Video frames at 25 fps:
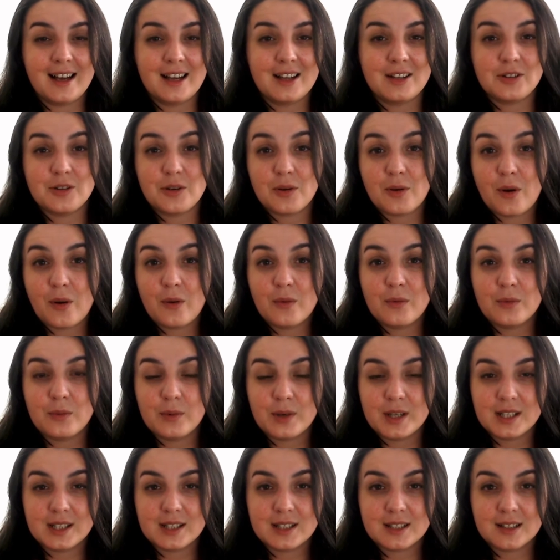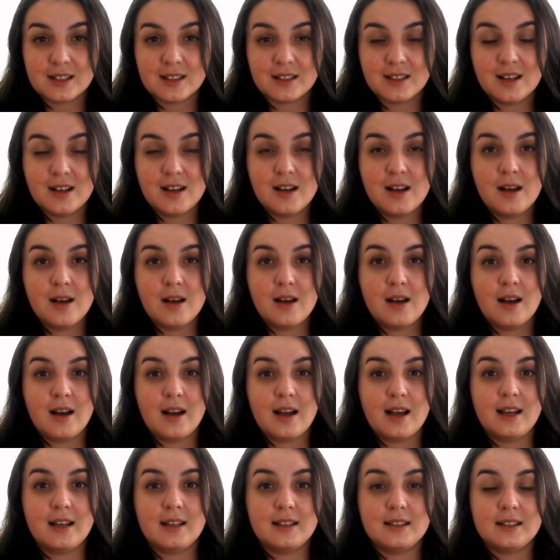at your own risk.
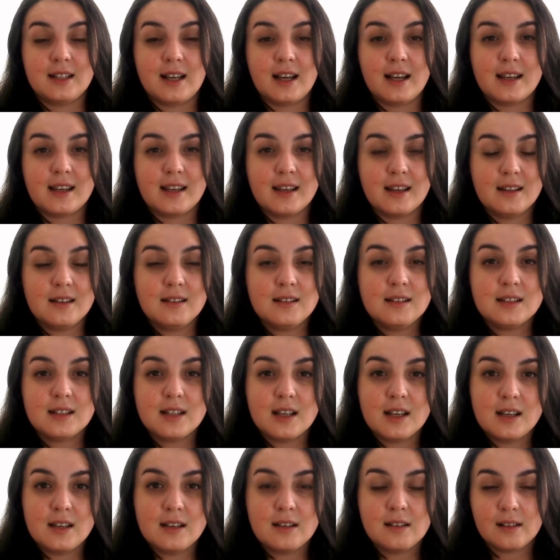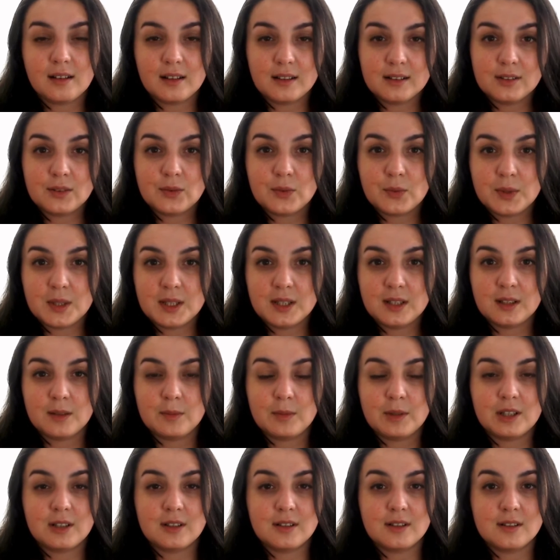And I can't say not read
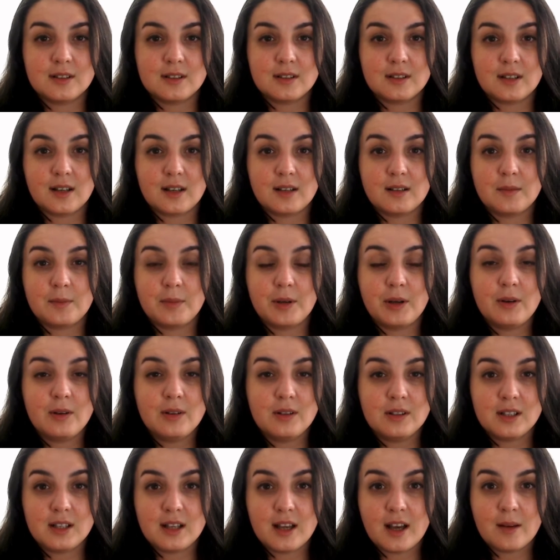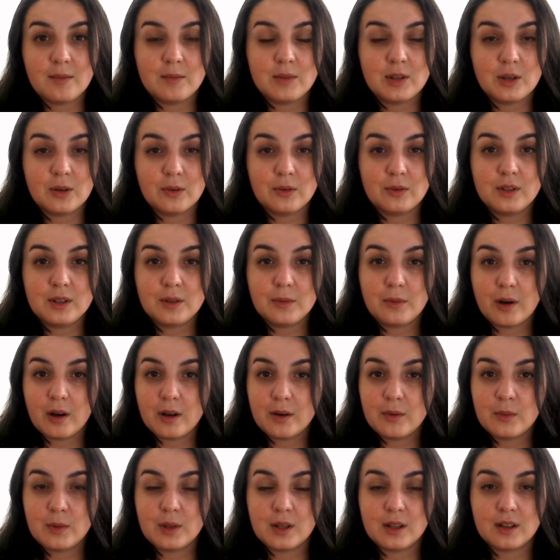it, because apparently I'm the only
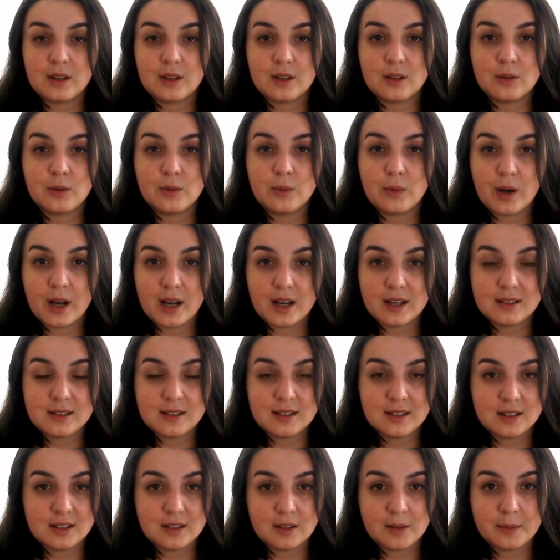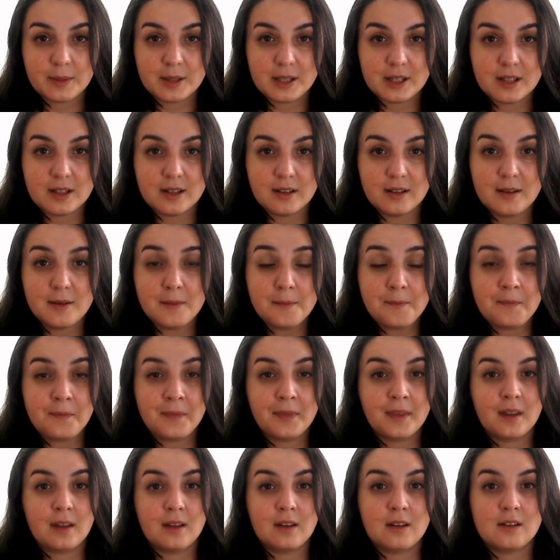one who has this opinion.
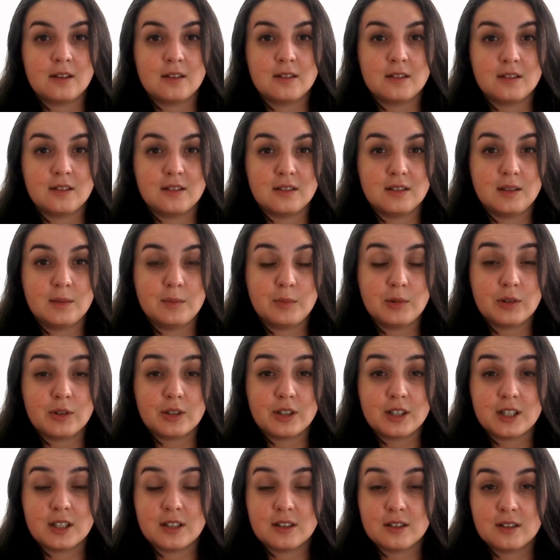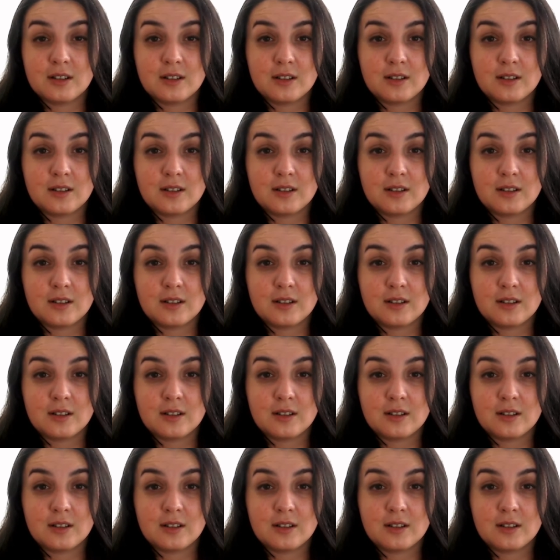The book